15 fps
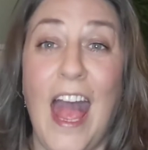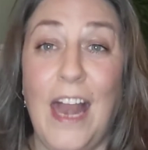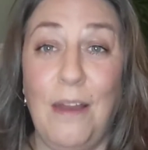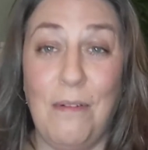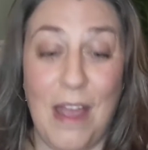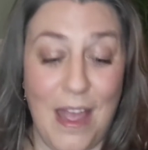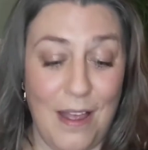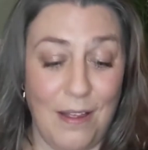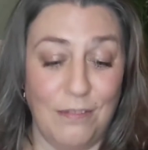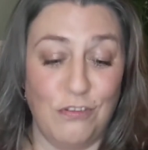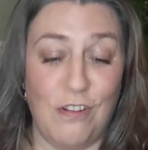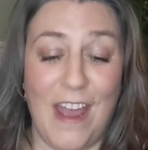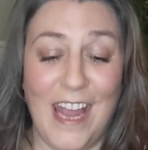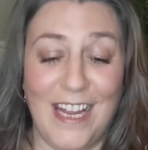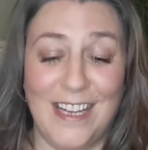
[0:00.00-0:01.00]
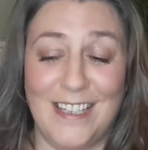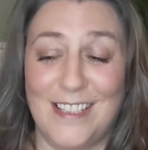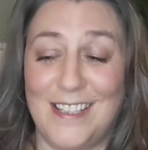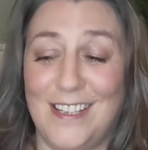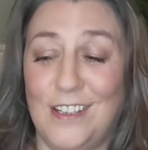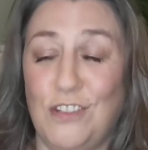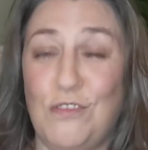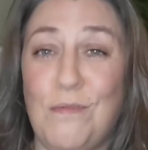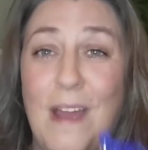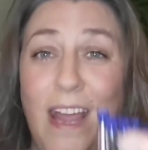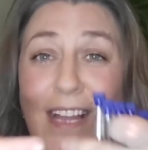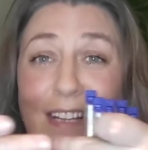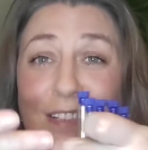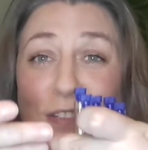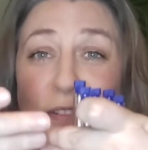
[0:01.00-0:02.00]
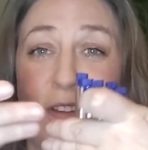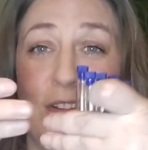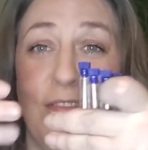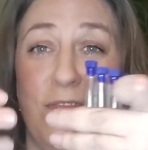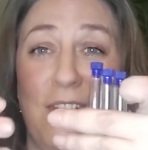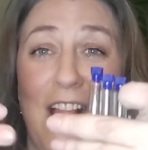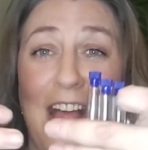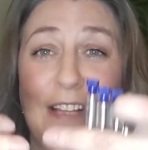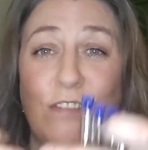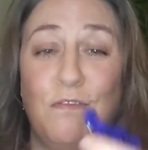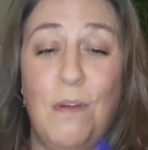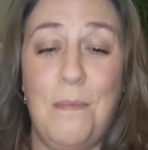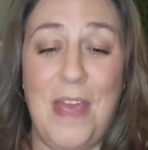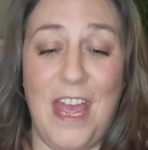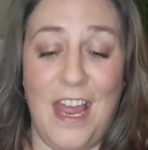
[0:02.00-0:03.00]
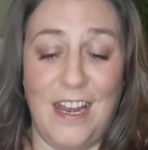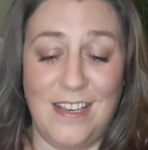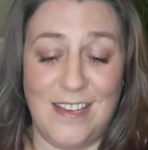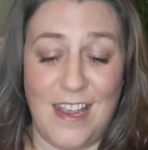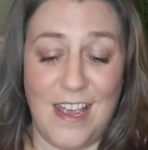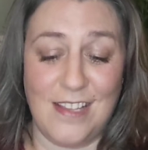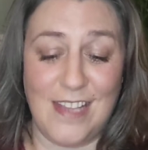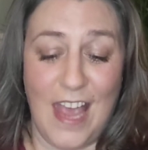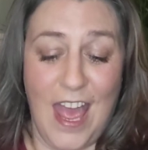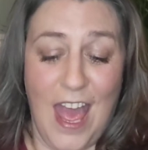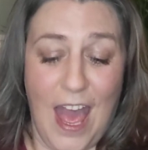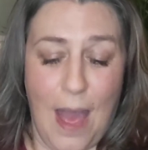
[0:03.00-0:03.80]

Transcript: Anyway, dregs, last remainders,